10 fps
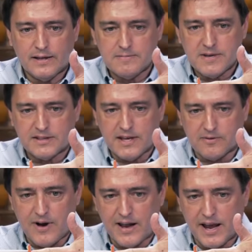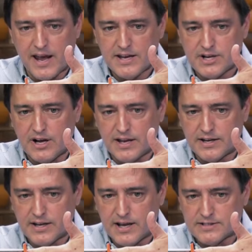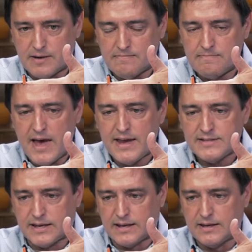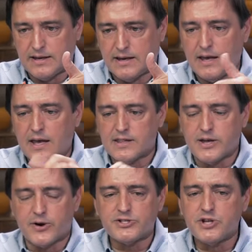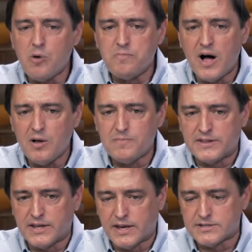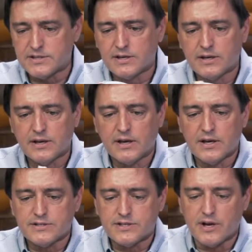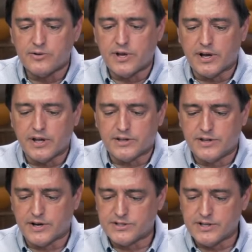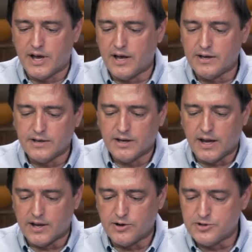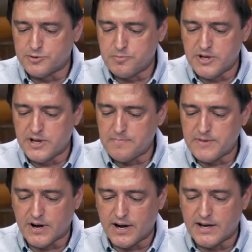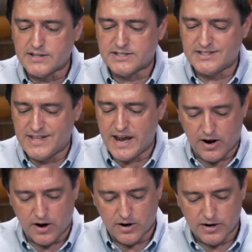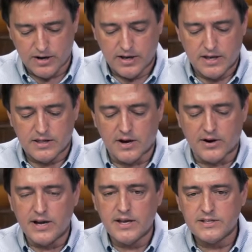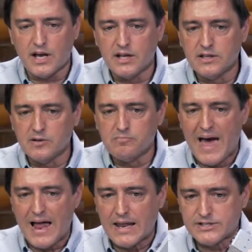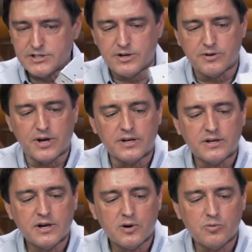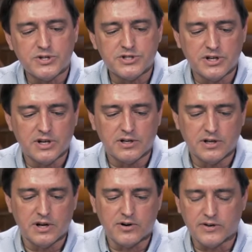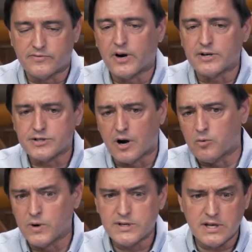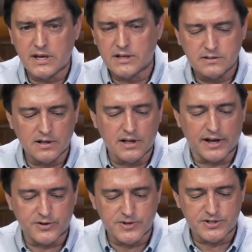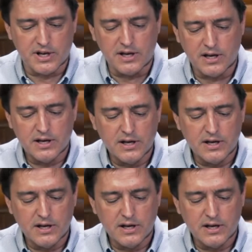Let me get that right edge on. It's amazing. There is no bulb in this. So there, it, it's, uh, you just put it up there and it's there. There is a little ballast unit which, you know, converts our one ten electricity.